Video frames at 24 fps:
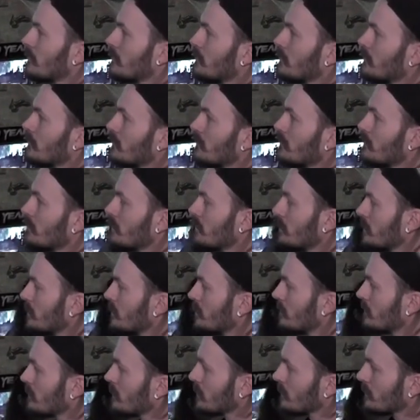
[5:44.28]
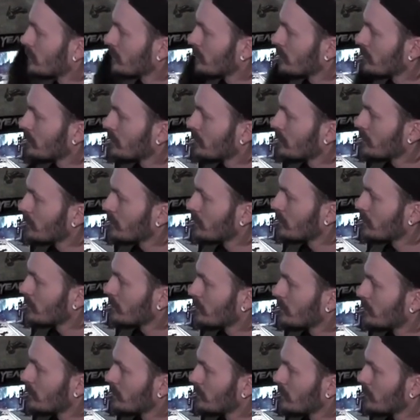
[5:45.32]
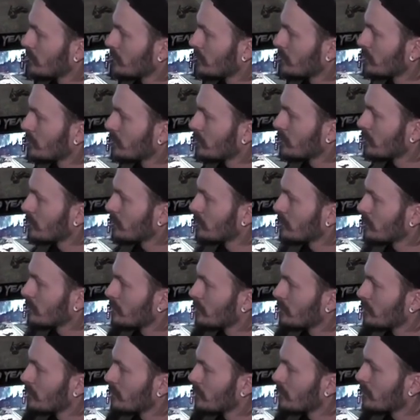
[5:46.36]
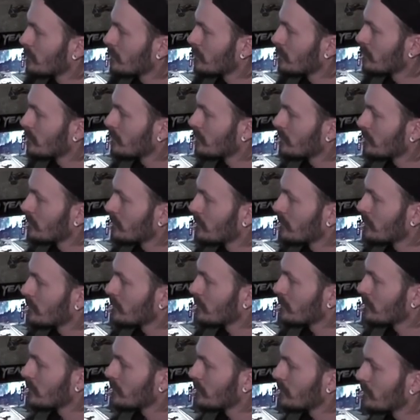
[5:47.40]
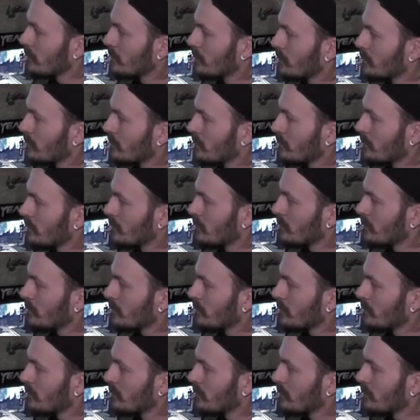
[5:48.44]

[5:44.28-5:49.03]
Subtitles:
No words are spoken by the person on screen.